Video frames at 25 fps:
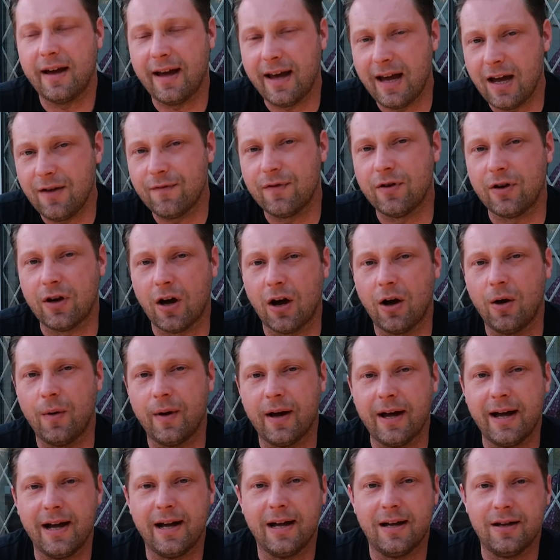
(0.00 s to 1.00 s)
even though
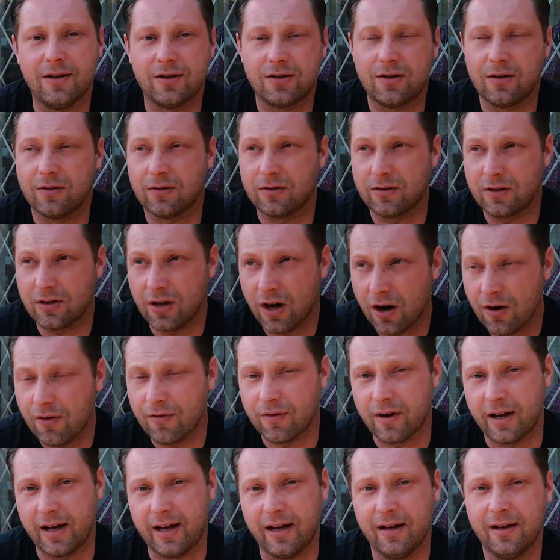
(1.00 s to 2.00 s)
it is
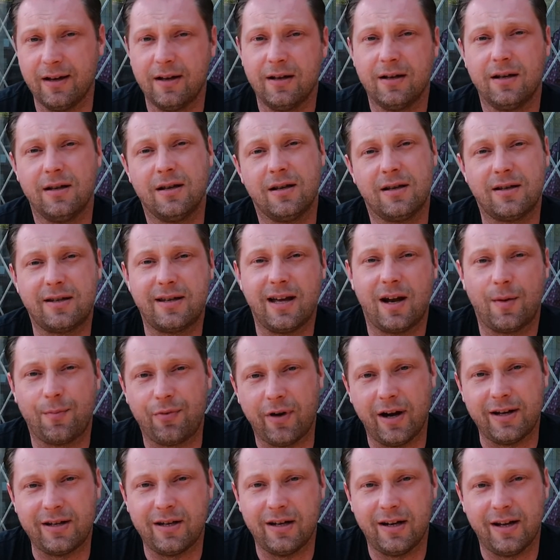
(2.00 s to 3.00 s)
currently
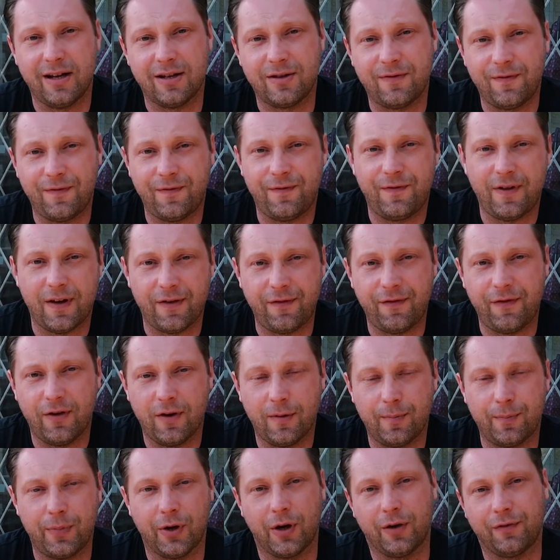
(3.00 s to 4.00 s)
celebrating its
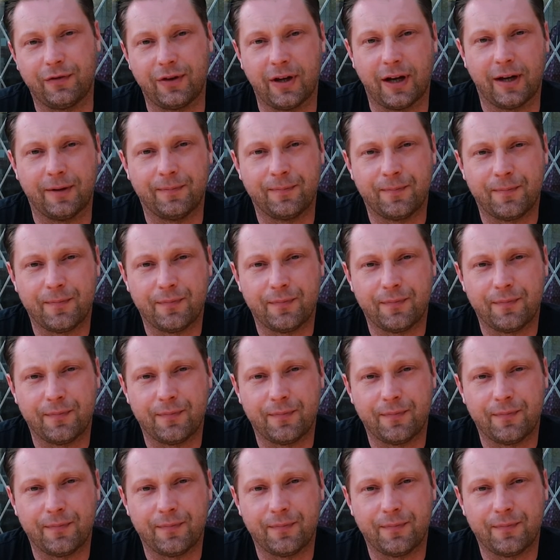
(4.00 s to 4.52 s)
5th birthday.